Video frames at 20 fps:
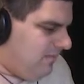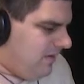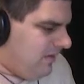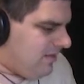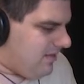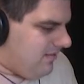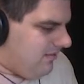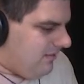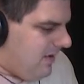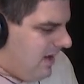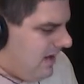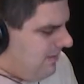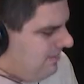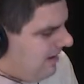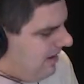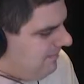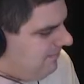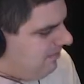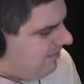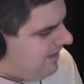but to write
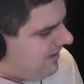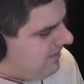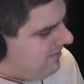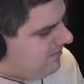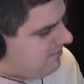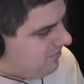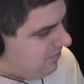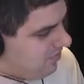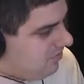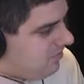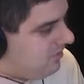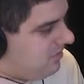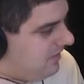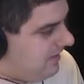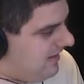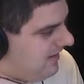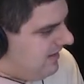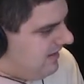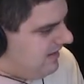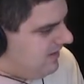about players
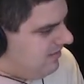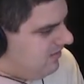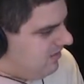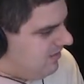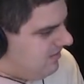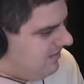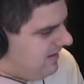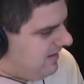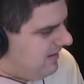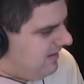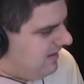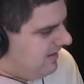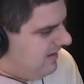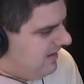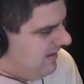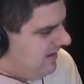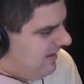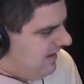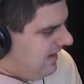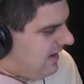early, you know what I mean,
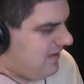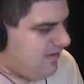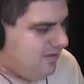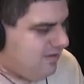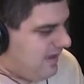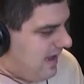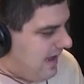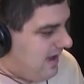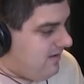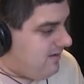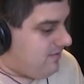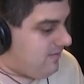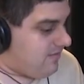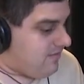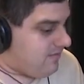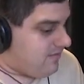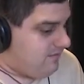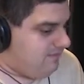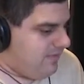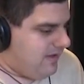it's
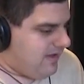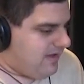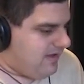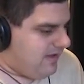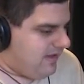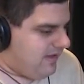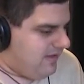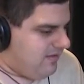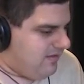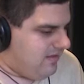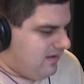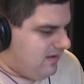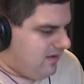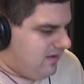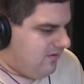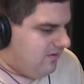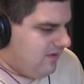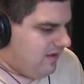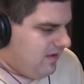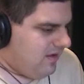dangerous because, you
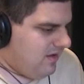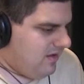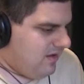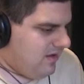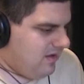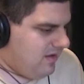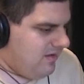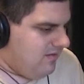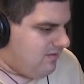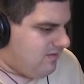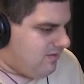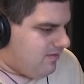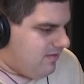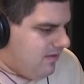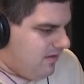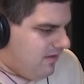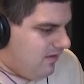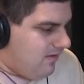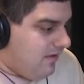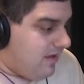know, you
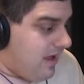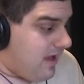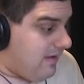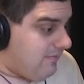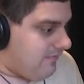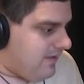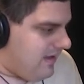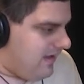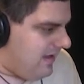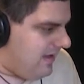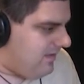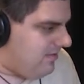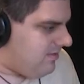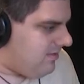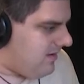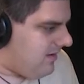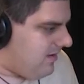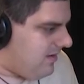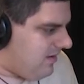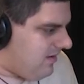still have
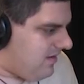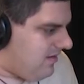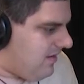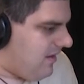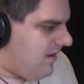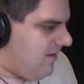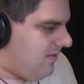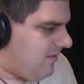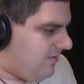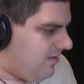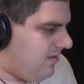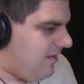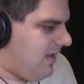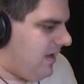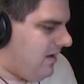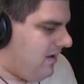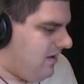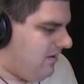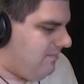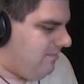kids that are that are
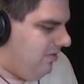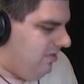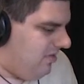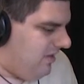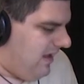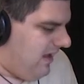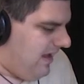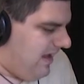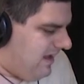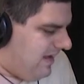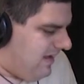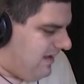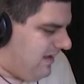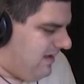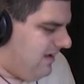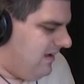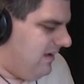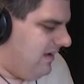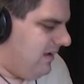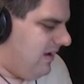that are playing
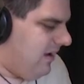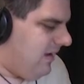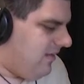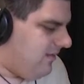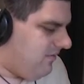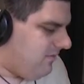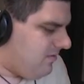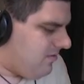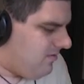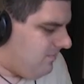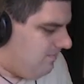other